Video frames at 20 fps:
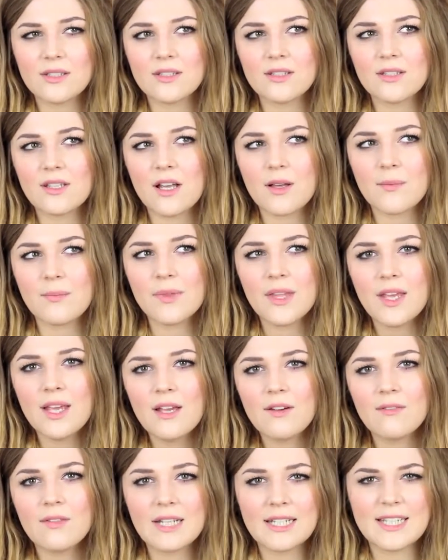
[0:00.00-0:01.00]
and
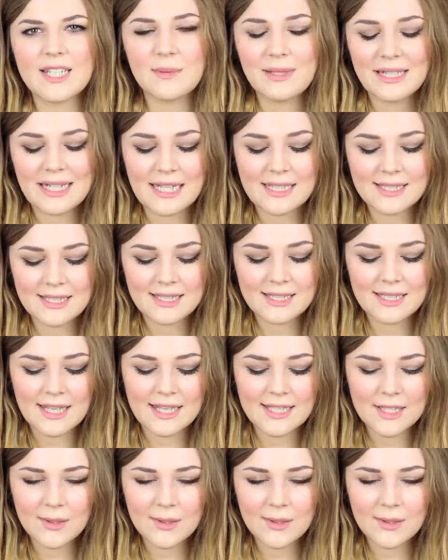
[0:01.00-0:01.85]
really deeply cleanse the skin.